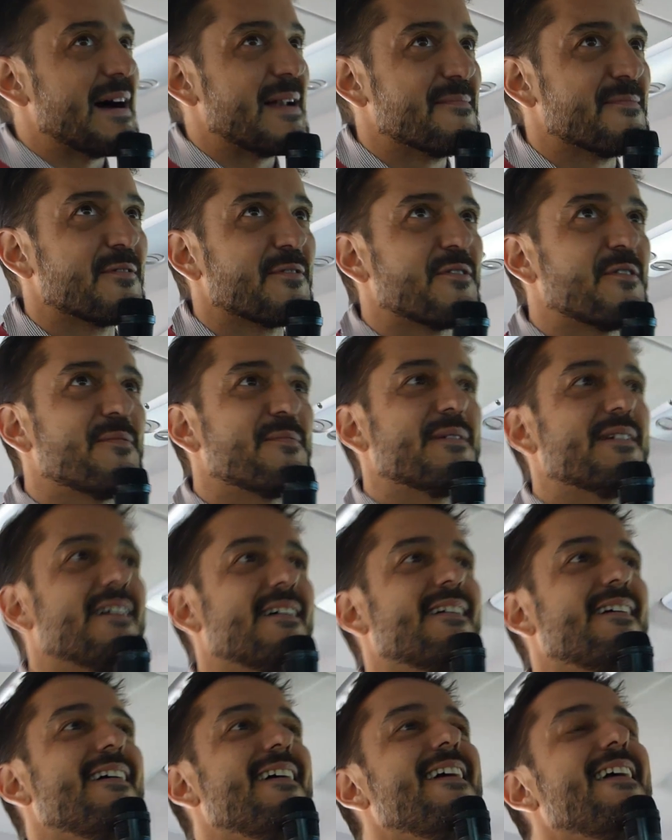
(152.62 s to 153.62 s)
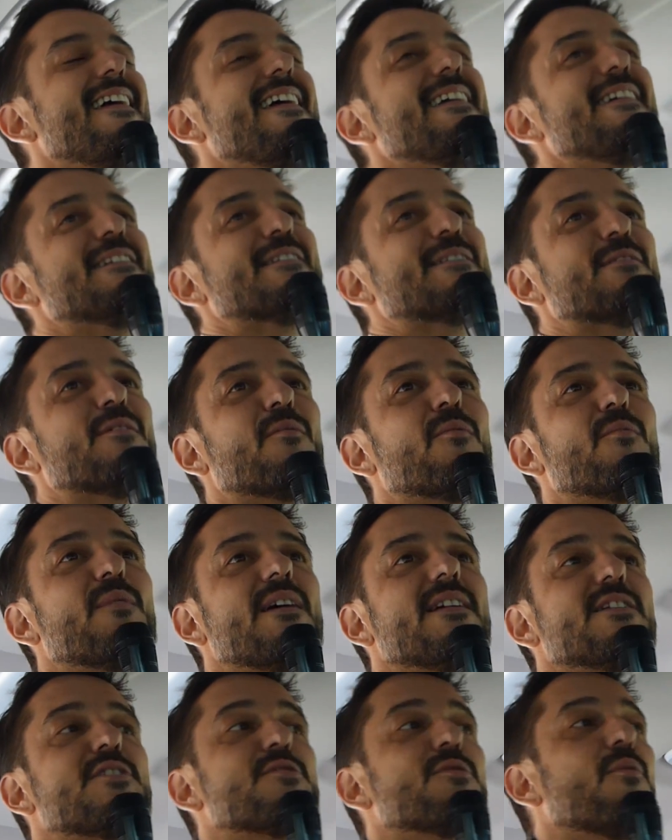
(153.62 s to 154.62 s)
Almodovar. Is
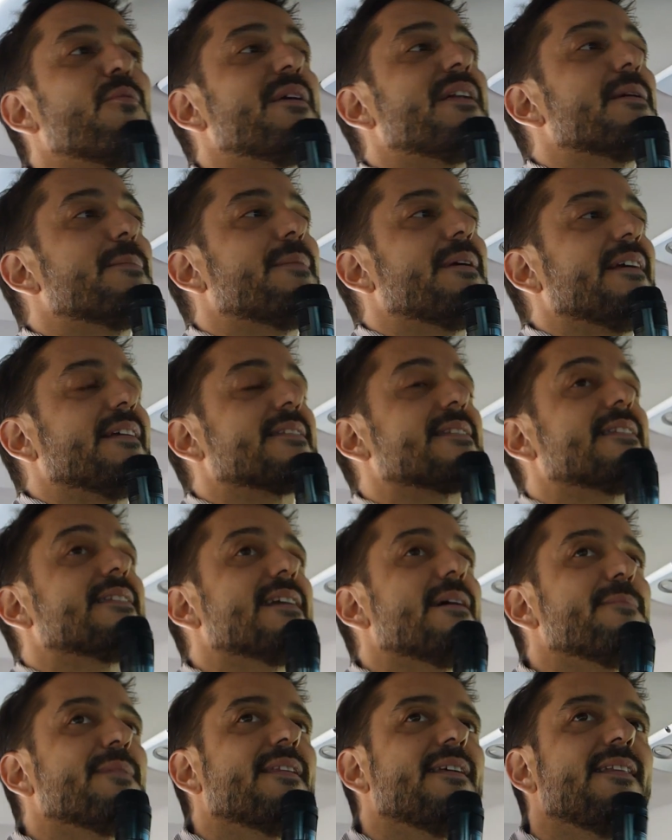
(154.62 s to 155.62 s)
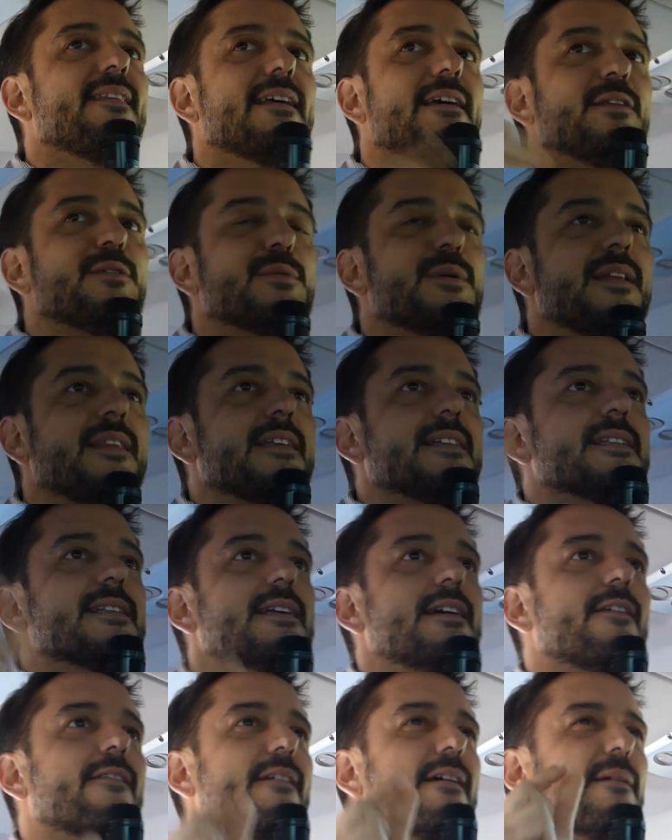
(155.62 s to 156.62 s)
always showing a bit something they do in this
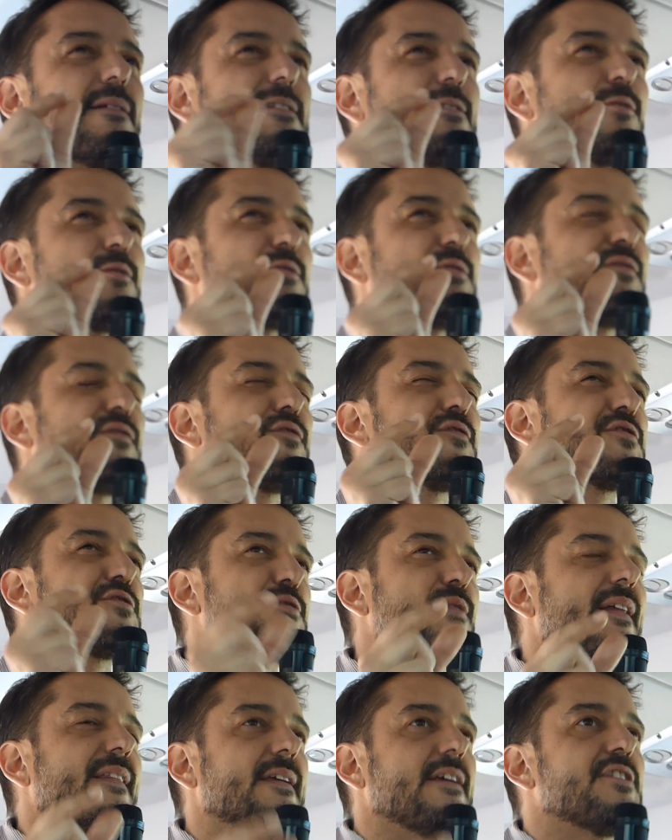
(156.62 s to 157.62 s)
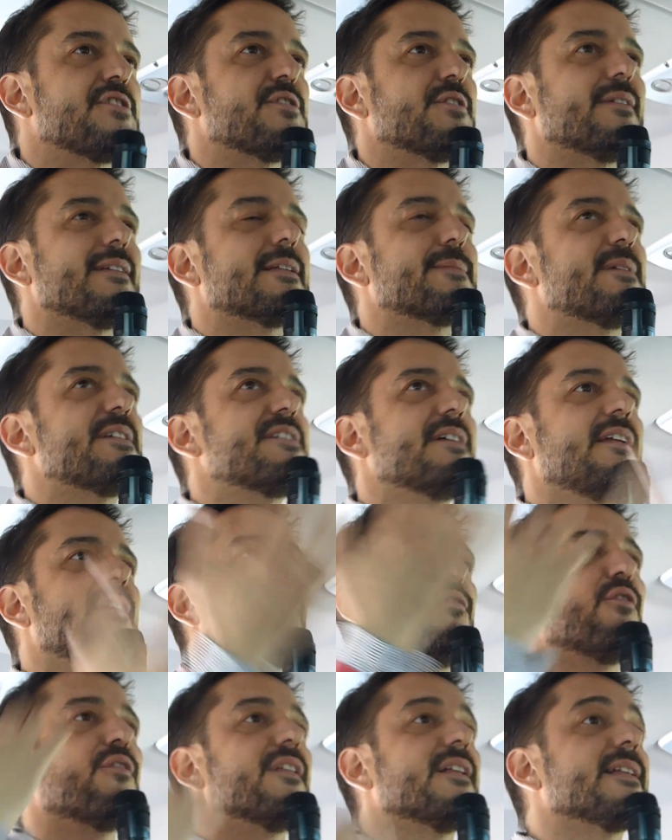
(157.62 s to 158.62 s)
area, sort of tradition, especially
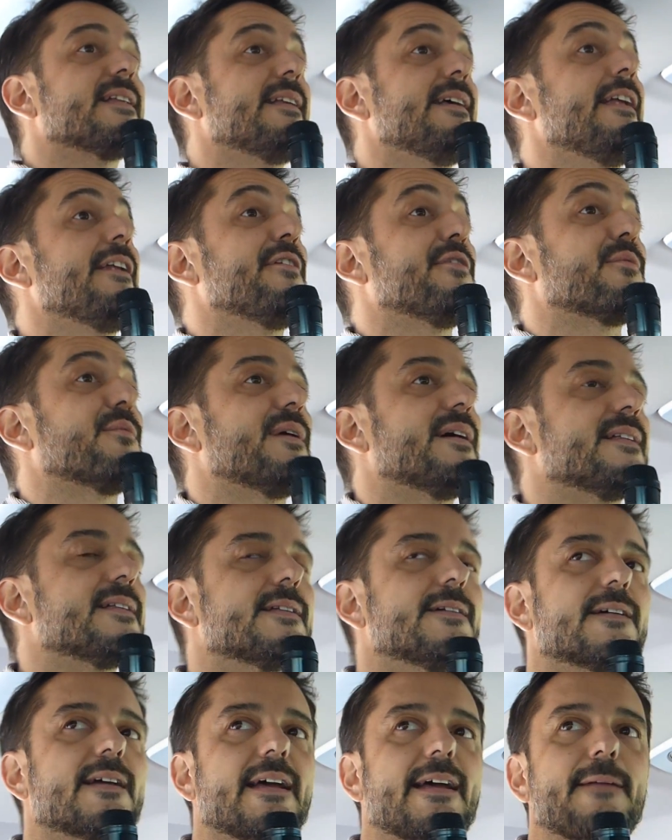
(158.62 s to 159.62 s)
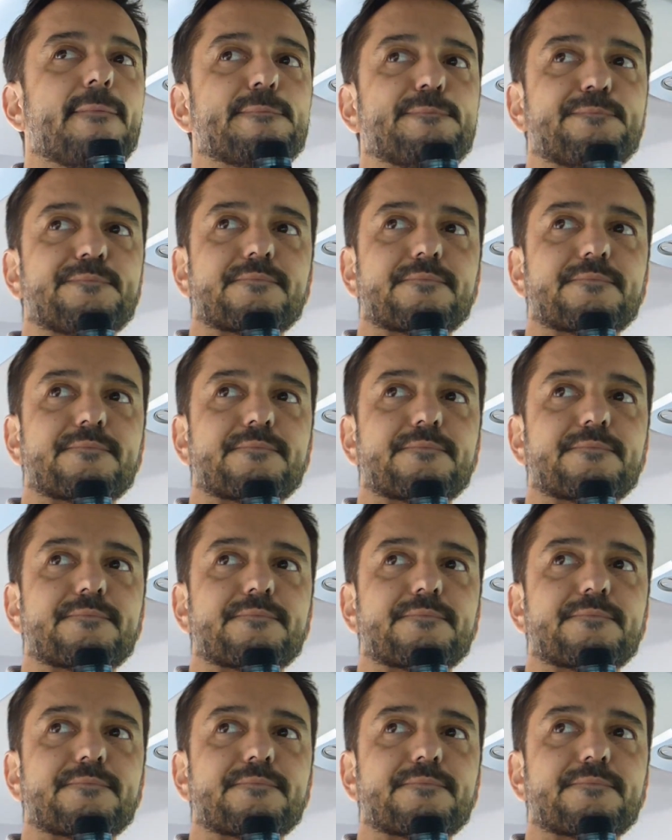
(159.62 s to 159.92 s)
for the senior ones, okay?